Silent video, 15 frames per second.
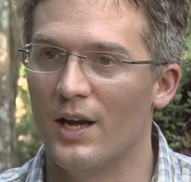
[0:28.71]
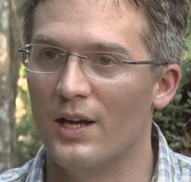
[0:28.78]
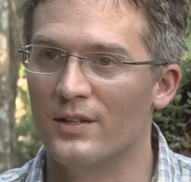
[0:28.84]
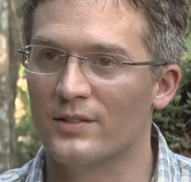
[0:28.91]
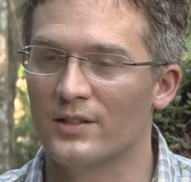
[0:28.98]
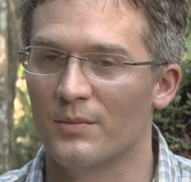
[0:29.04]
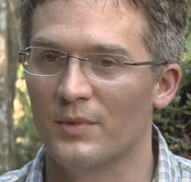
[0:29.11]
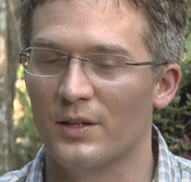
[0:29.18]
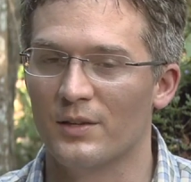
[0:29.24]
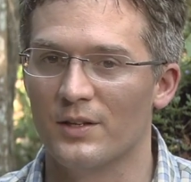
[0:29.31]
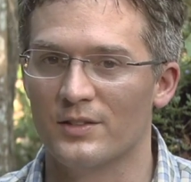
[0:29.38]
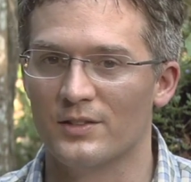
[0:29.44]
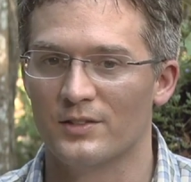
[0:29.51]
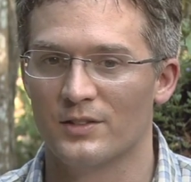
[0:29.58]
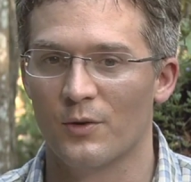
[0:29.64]
in something
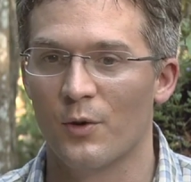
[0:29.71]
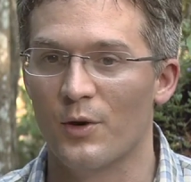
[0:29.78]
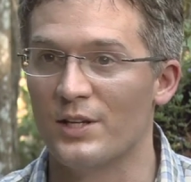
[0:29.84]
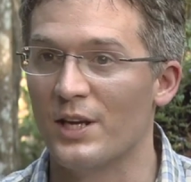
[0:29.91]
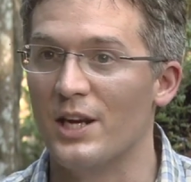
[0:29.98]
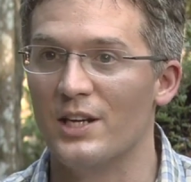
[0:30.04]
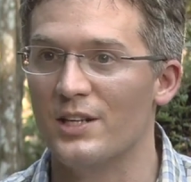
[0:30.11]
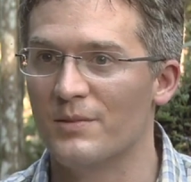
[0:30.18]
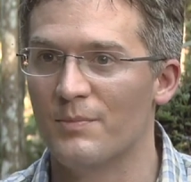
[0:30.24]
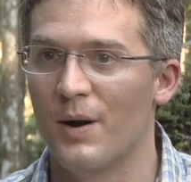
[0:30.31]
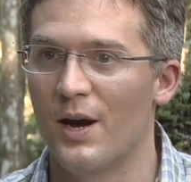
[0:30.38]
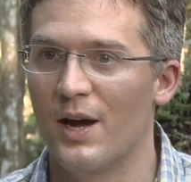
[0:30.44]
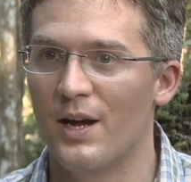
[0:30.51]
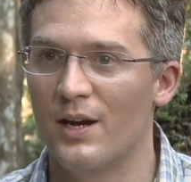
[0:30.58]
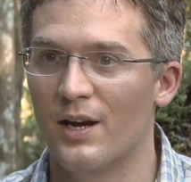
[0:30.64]
that's ordained
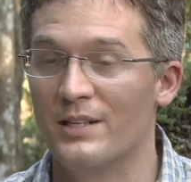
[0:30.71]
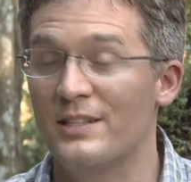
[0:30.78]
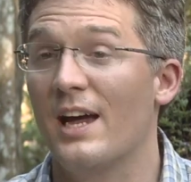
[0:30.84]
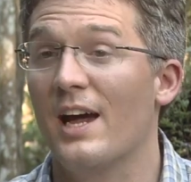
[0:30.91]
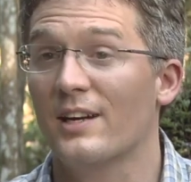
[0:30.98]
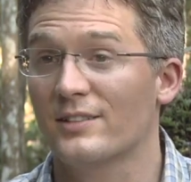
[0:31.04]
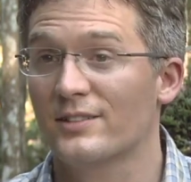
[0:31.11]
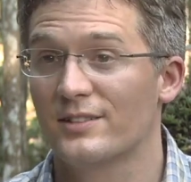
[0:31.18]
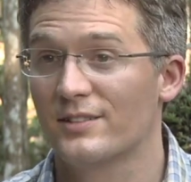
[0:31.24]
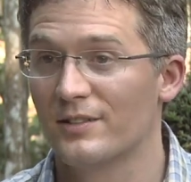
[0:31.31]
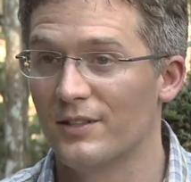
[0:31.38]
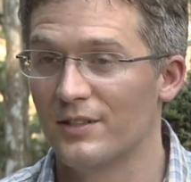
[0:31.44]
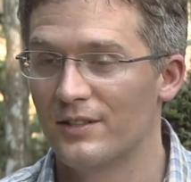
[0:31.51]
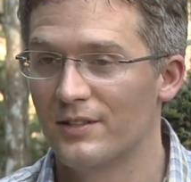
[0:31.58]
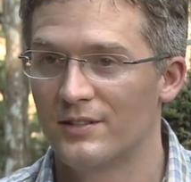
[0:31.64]
by a text
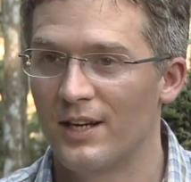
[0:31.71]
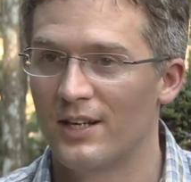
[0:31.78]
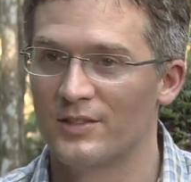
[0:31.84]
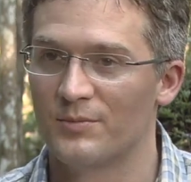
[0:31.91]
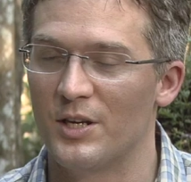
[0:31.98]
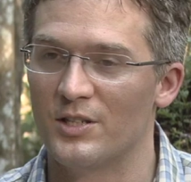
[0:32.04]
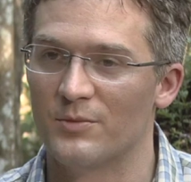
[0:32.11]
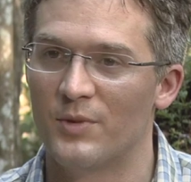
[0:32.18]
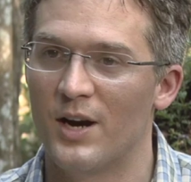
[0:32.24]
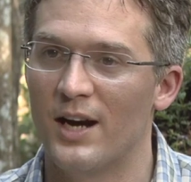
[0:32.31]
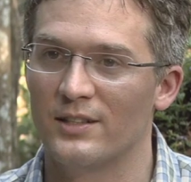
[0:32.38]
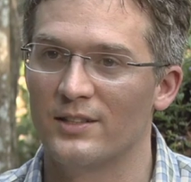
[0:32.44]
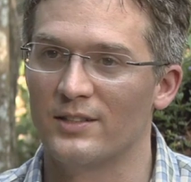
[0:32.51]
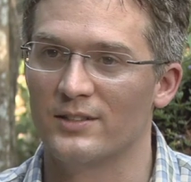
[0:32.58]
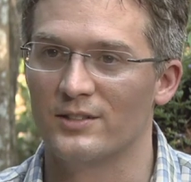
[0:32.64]
or a text-based
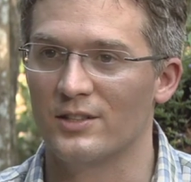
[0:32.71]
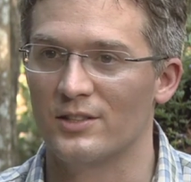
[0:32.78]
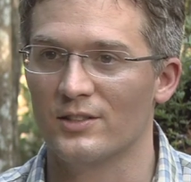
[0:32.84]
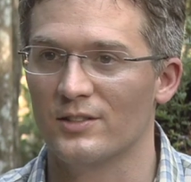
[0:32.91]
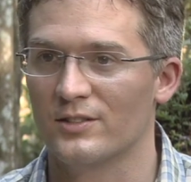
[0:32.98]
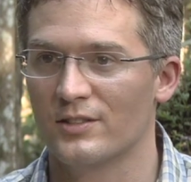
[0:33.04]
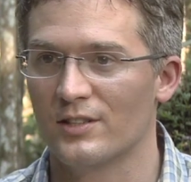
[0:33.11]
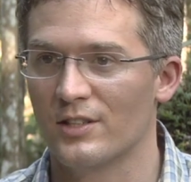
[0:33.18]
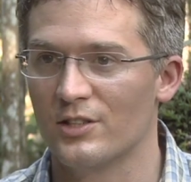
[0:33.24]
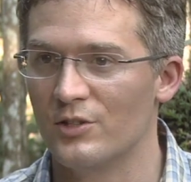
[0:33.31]
practice such as